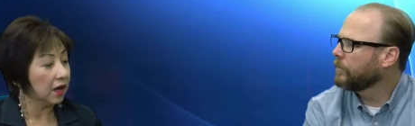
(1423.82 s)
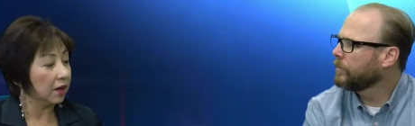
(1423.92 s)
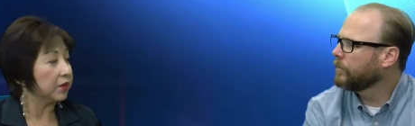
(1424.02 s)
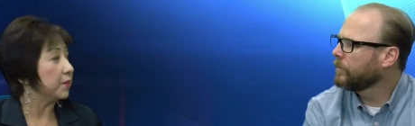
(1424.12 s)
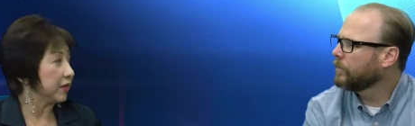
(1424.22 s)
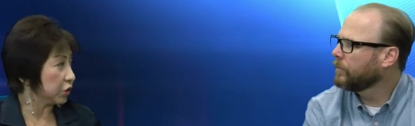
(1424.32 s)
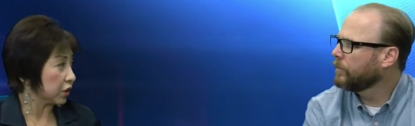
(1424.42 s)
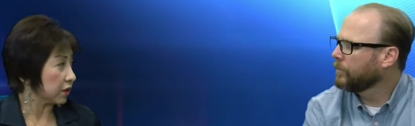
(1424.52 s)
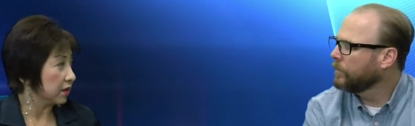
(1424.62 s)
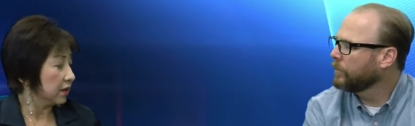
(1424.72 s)
Speaker 1: uh,
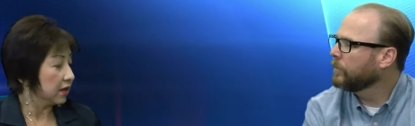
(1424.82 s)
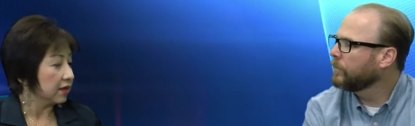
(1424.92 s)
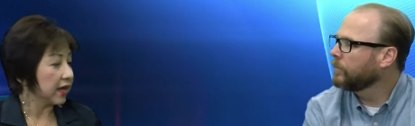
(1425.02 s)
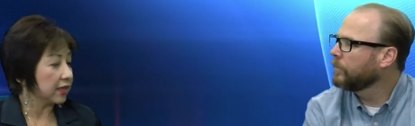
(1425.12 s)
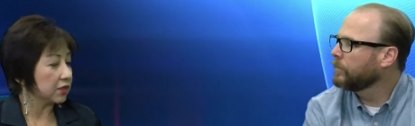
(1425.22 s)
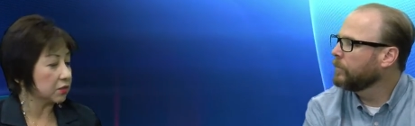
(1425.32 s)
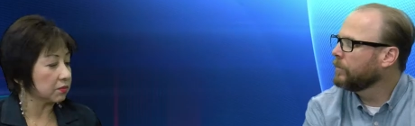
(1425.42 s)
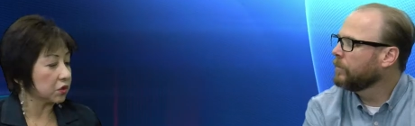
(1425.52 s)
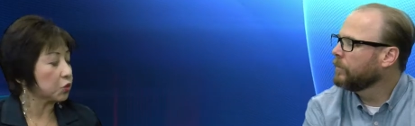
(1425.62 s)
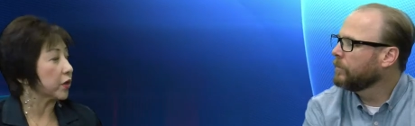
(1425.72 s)
dementia, mm-hmm. that
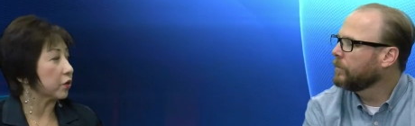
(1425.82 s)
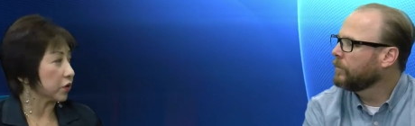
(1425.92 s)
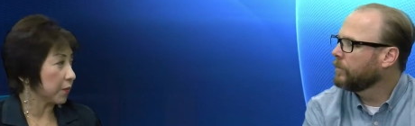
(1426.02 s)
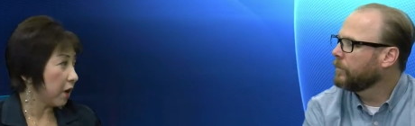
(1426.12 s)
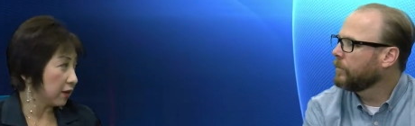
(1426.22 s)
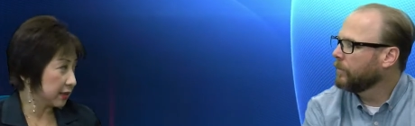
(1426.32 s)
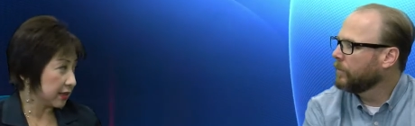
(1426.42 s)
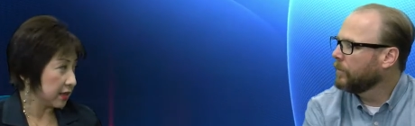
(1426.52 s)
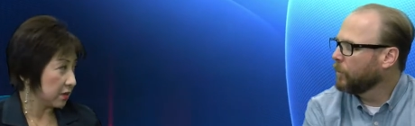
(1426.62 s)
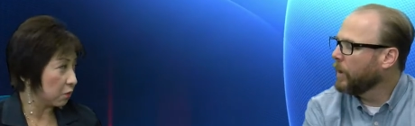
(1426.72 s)
trigger the
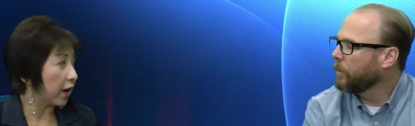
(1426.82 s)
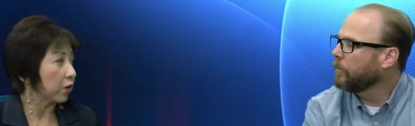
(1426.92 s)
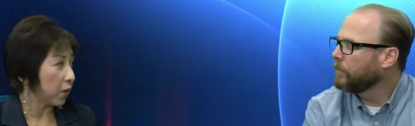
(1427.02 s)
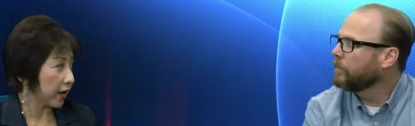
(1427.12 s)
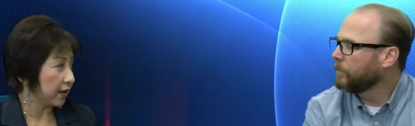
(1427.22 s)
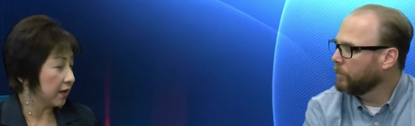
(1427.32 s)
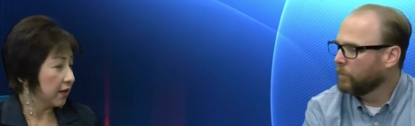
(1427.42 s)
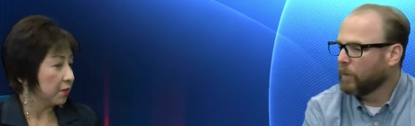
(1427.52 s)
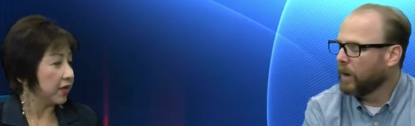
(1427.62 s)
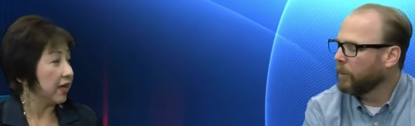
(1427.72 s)
policy right, right away.
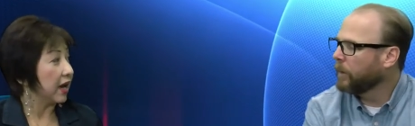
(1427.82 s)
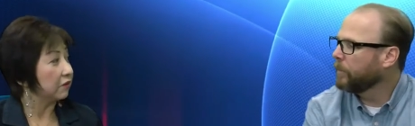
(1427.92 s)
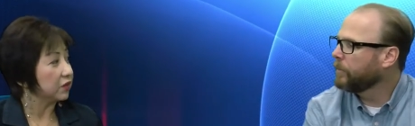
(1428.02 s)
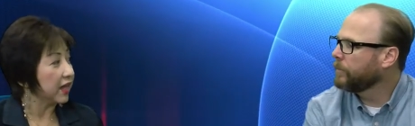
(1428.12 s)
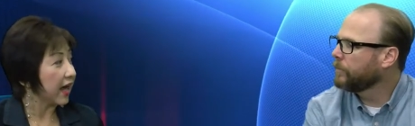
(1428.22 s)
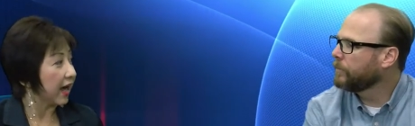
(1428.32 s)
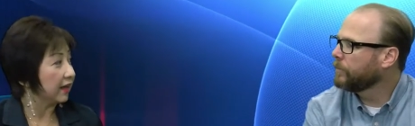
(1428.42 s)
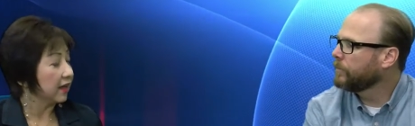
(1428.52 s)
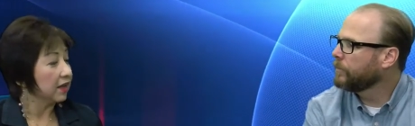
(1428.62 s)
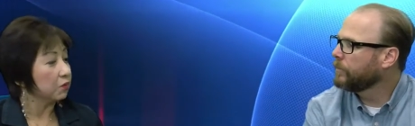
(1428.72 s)
Right but then after that
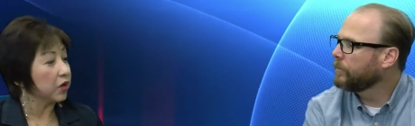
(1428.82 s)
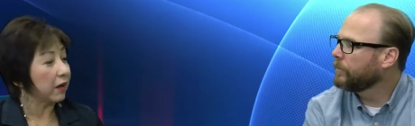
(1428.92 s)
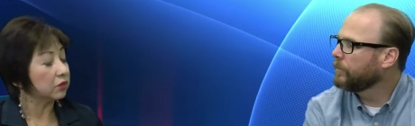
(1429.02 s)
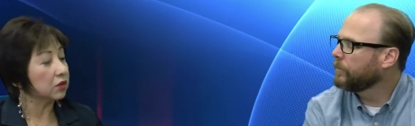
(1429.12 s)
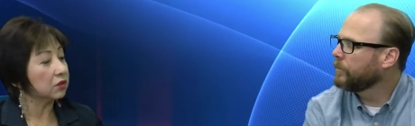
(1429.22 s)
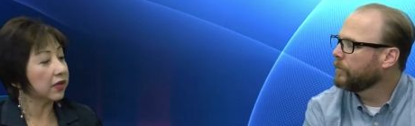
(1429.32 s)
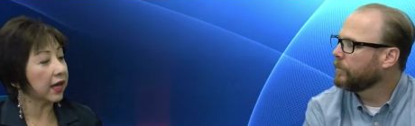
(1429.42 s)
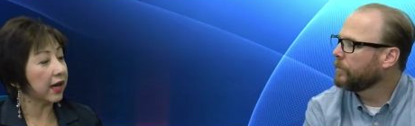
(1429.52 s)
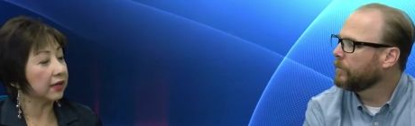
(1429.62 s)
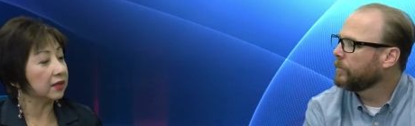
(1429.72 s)
we have to look
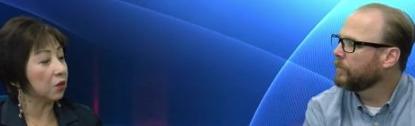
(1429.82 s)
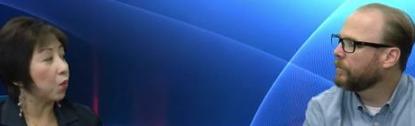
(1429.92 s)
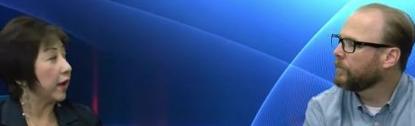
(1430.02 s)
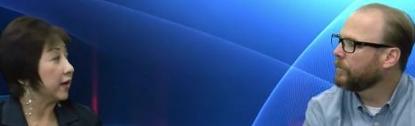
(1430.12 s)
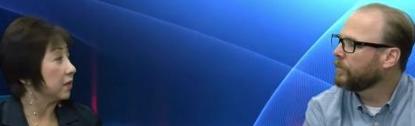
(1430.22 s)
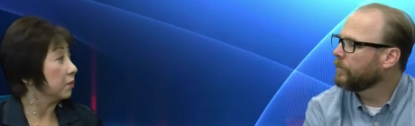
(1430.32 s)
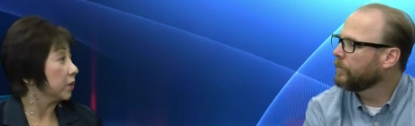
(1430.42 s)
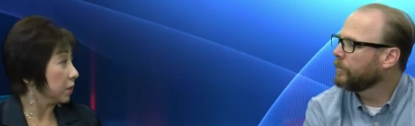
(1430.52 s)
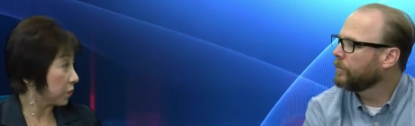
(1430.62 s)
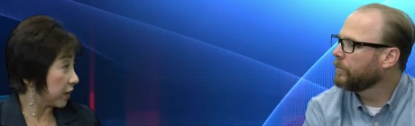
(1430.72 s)
at the waiting
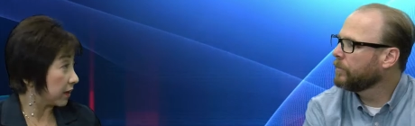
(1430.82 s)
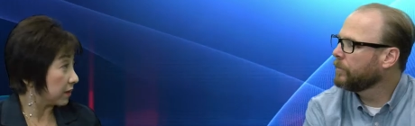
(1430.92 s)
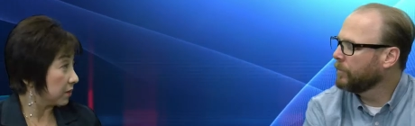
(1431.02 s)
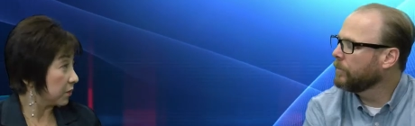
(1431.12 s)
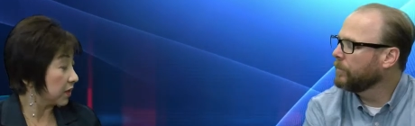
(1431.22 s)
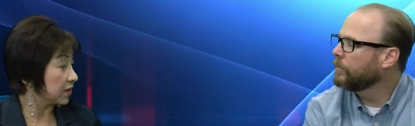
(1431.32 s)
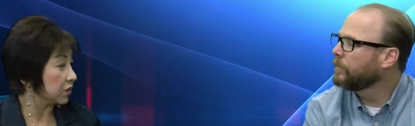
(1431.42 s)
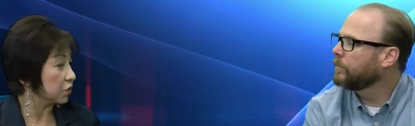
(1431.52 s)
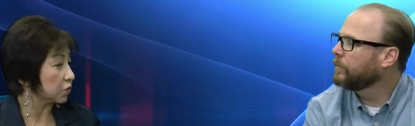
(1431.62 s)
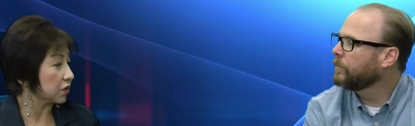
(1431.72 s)
period mm-hmm. because
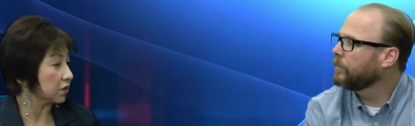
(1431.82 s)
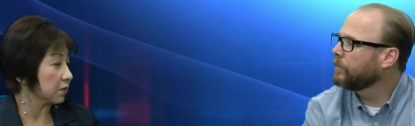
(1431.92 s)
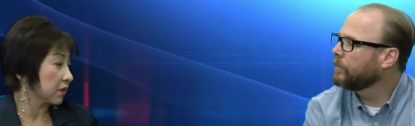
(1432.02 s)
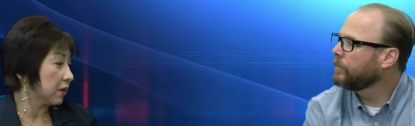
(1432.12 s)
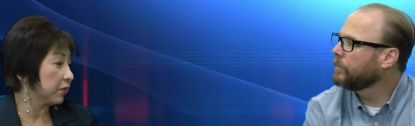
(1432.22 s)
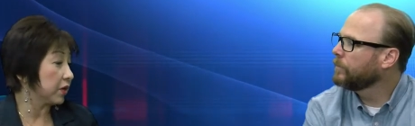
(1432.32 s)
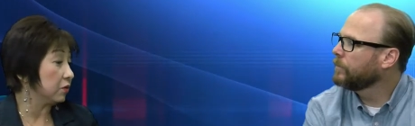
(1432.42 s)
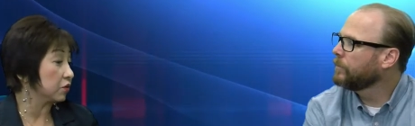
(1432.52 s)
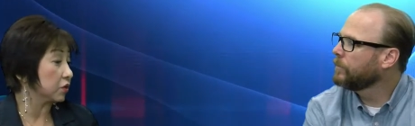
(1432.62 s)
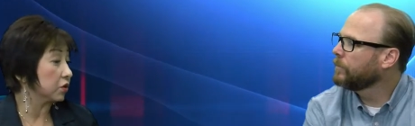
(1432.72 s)
insurance company
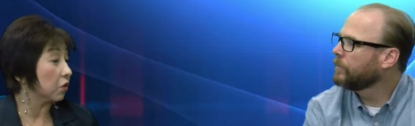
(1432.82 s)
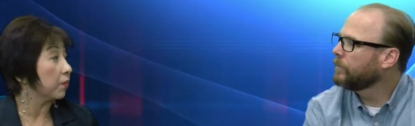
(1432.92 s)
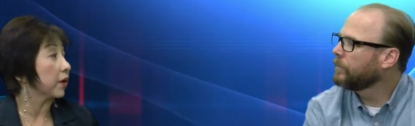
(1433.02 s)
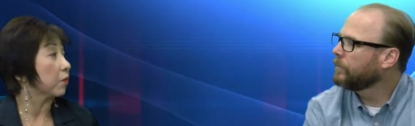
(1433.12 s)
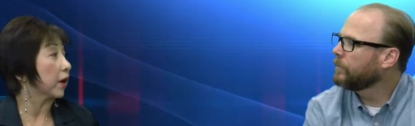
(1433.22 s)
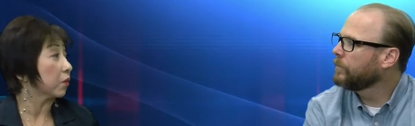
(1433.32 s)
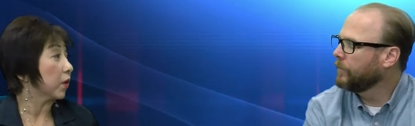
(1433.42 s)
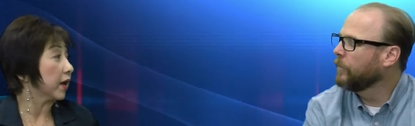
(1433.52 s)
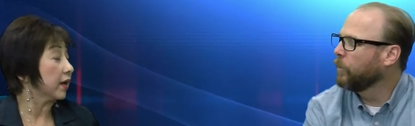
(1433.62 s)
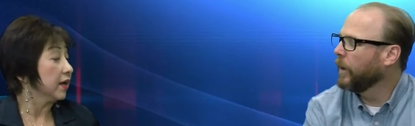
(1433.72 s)
usually don't pay right
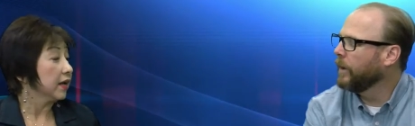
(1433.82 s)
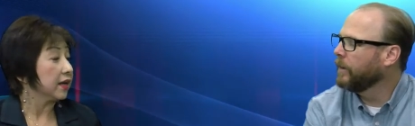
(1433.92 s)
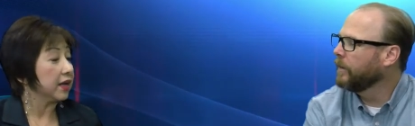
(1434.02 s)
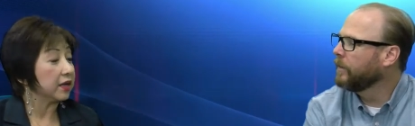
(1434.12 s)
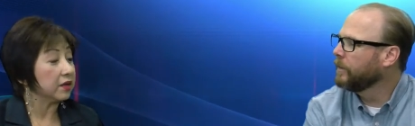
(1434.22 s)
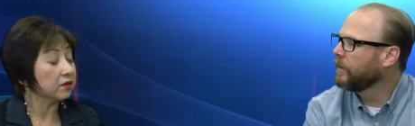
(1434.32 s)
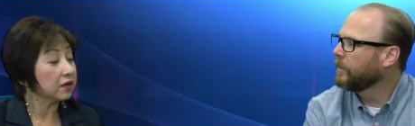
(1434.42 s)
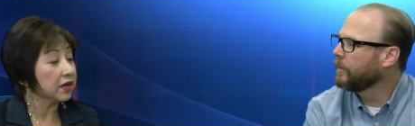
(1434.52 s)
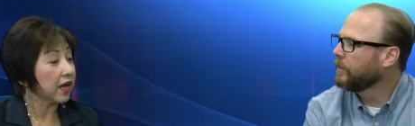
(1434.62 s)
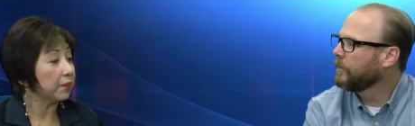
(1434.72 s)
away. Right. They either
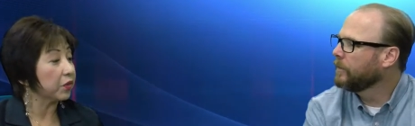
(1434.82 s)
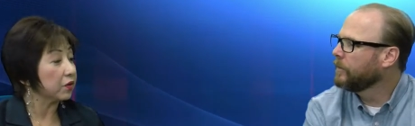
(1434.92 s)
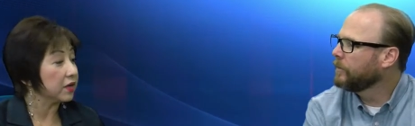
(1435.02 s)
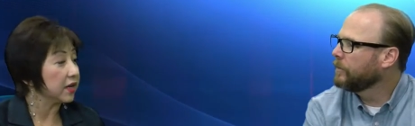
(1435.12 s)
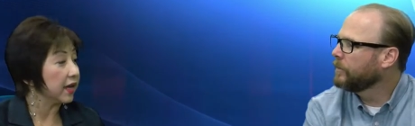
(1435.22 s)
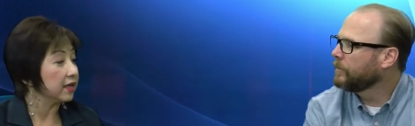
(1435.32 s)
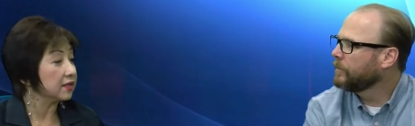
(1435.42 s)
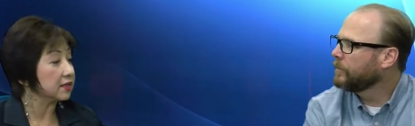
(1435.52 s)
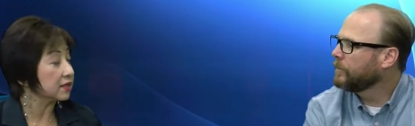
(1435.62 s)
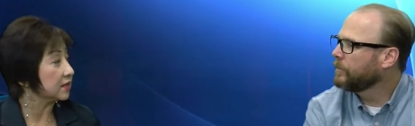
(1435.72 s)
gonna have 30 day,
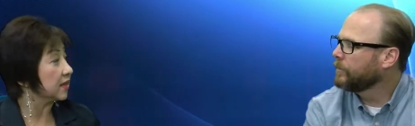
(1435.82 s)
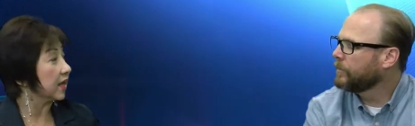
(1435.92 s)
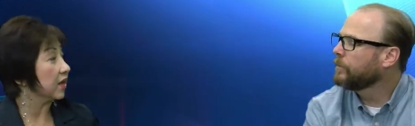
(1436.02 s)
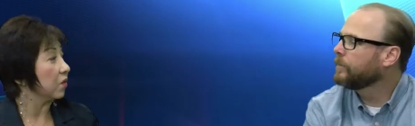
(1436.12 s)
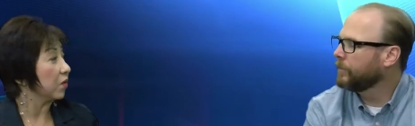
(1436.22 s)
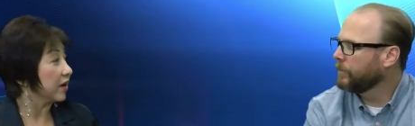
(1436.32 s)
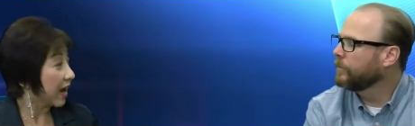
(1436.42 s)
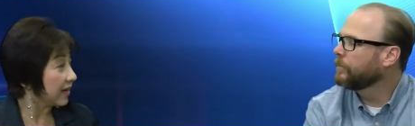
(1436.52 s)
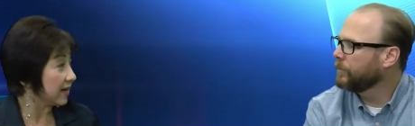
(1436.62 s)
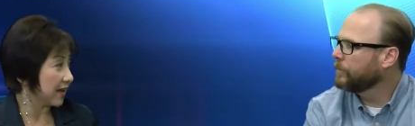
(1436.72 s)
60 day, or mm-hmm.
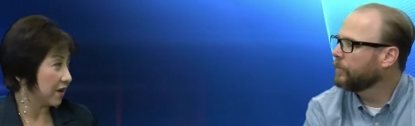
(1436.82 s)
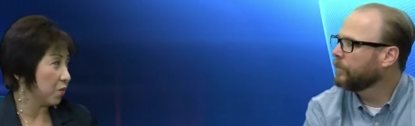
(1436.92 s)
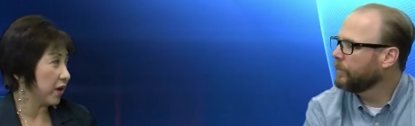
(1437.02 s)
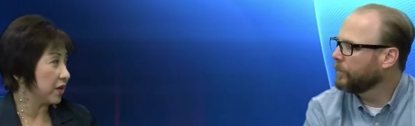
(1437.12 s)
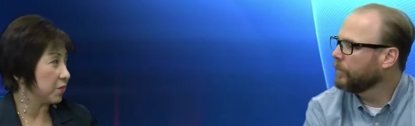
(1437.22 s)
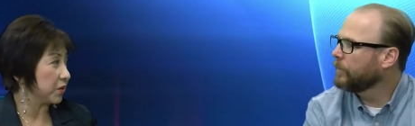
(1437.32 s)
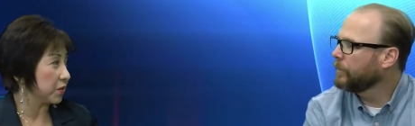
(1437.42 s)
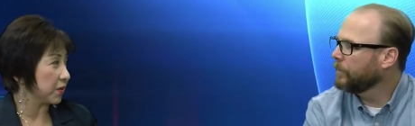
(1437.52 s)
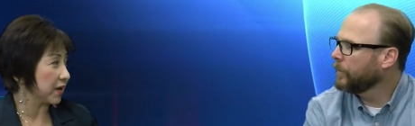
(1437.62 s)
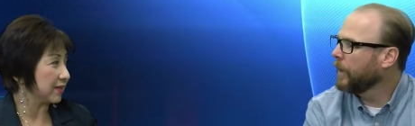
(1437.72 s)
90 day waiting
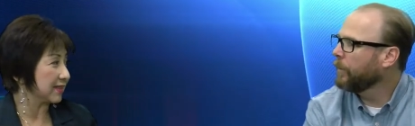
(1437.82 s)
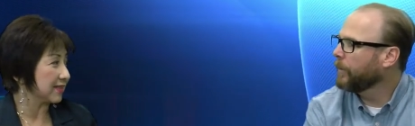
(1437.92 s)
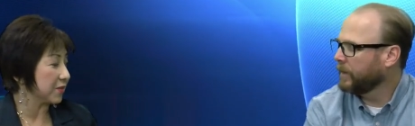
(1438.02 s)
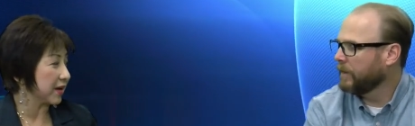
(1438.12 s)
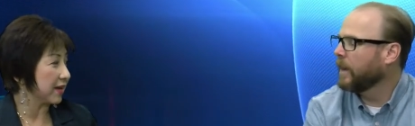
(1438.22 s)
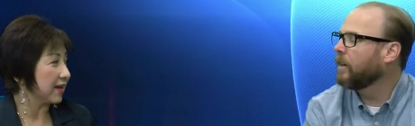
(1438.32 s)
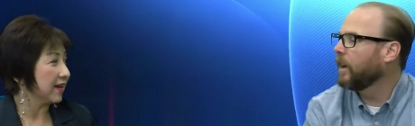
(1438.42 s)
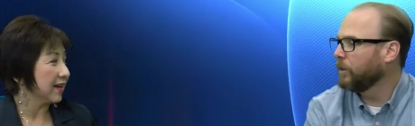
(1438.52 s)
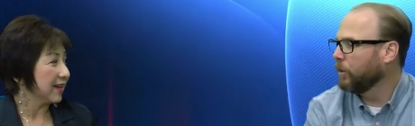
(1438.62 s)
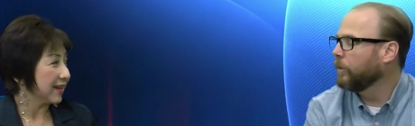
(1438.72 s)
period. Yep,
Speaker 2: I see that a
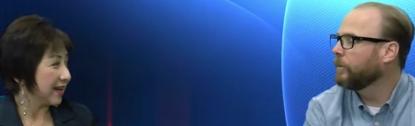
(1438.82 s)
lot too.